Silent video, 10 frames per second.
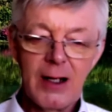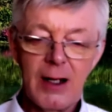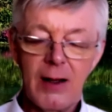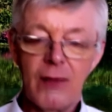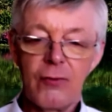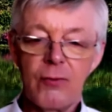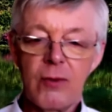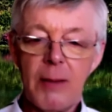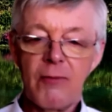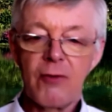It's
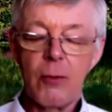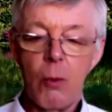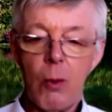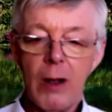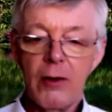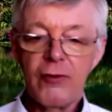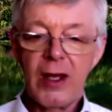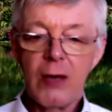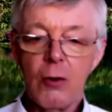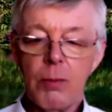coming from the wellness
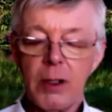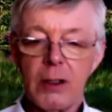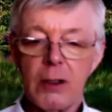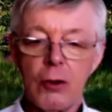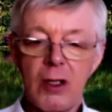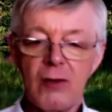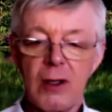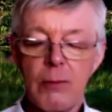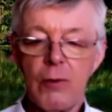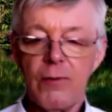angle, but it could
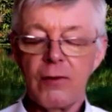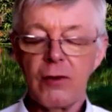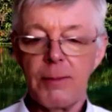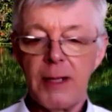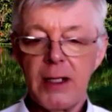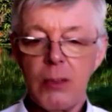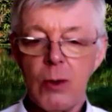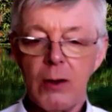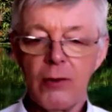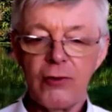easily move into the
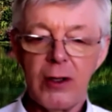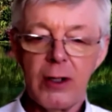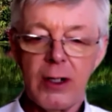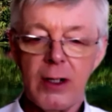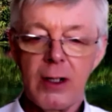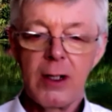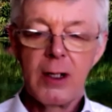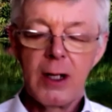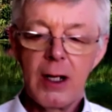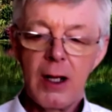medi-wellness area.
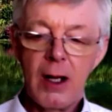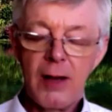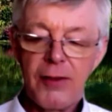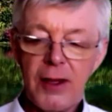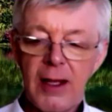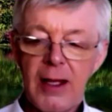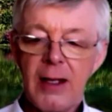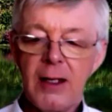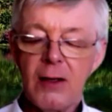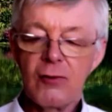And I think
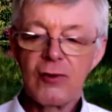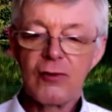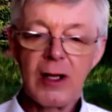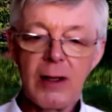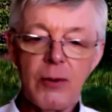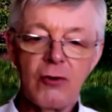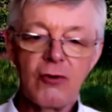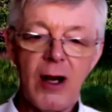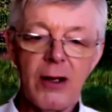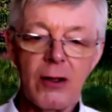India's the sleeping
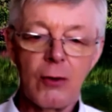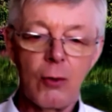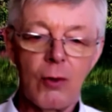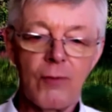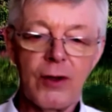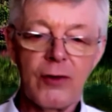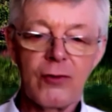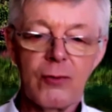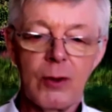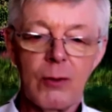giant in all of
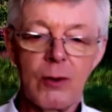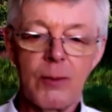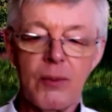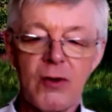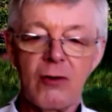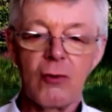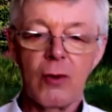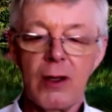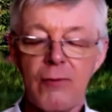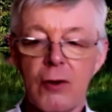this with the potential
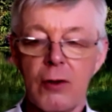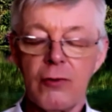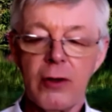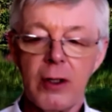they've got.